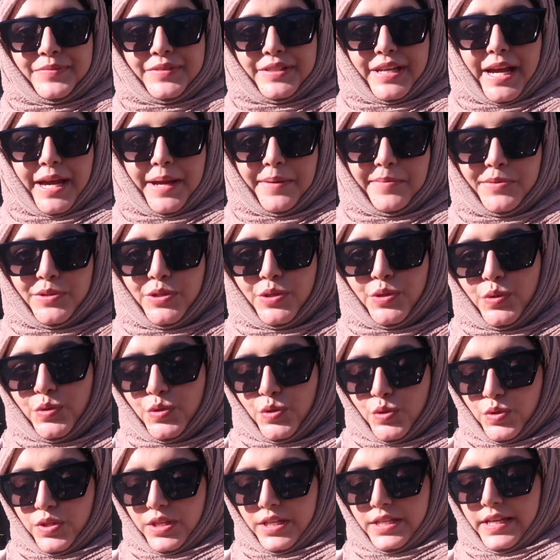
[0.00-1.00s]
Time to
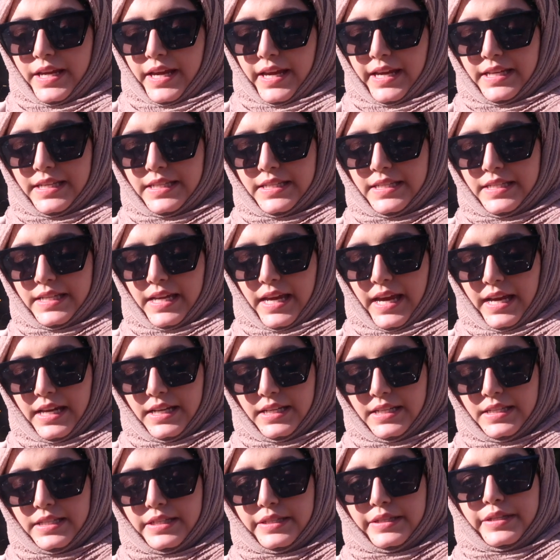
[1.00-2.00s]
do the taste
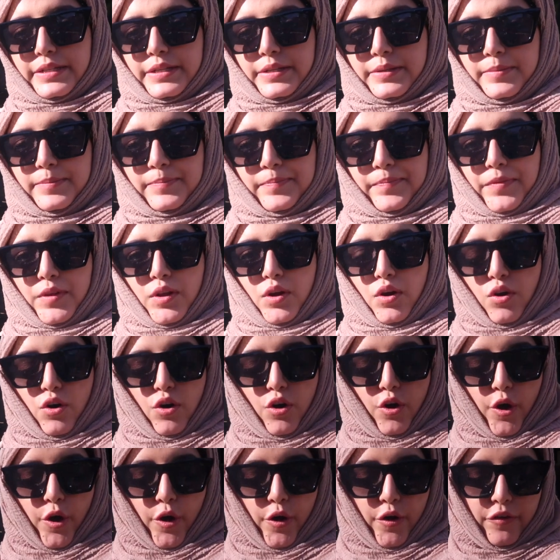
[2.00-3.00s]
test.
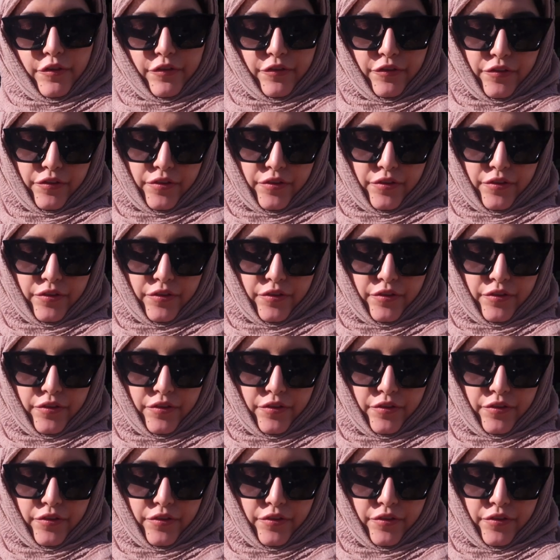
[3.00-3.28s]
Oh.